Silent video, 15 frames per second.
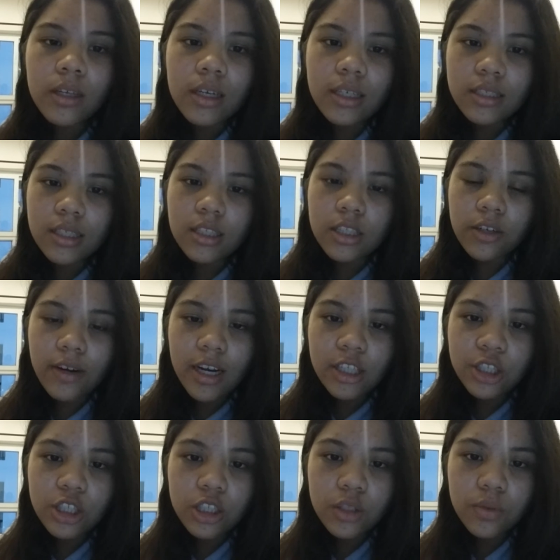His
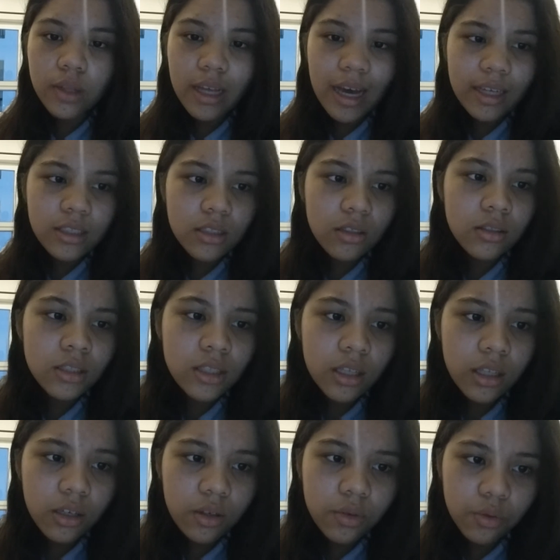interactions with the adults in
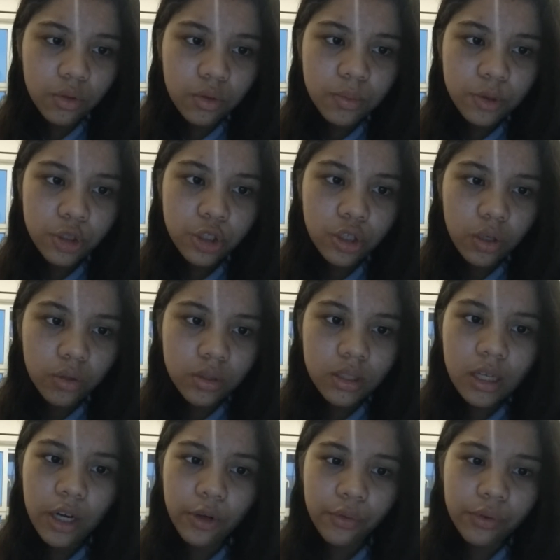the group
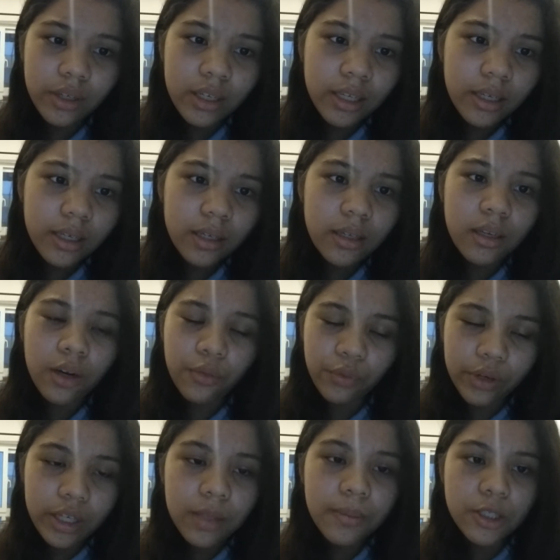shows a really a
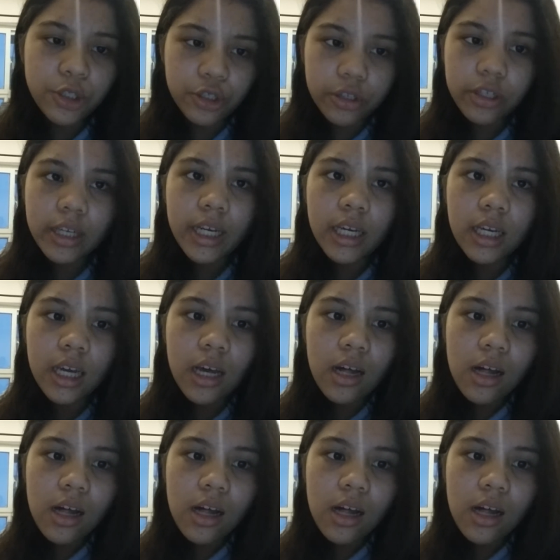real maturity.